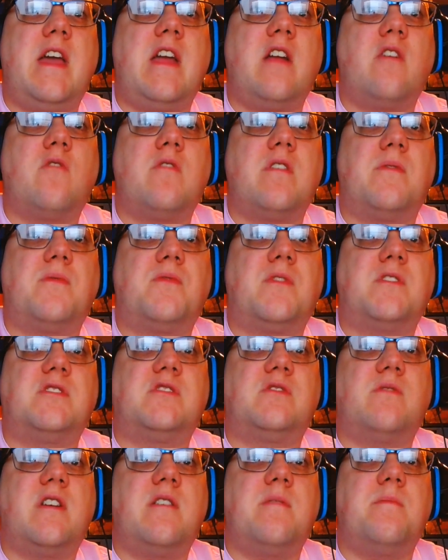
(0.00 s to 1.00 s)
angry, and
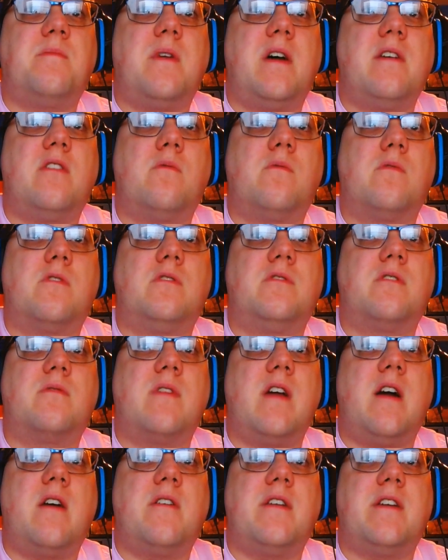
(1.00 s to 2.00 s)
frustrated by the world
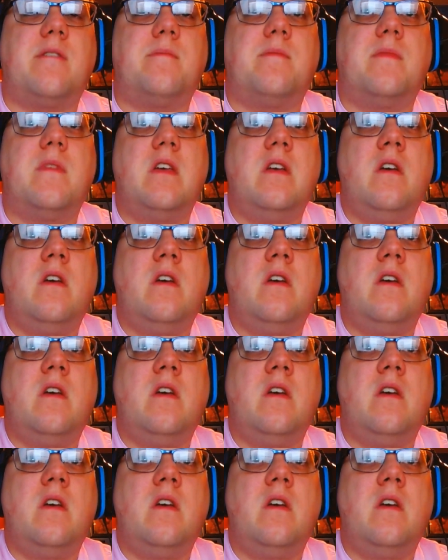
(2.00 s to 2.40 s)
around him.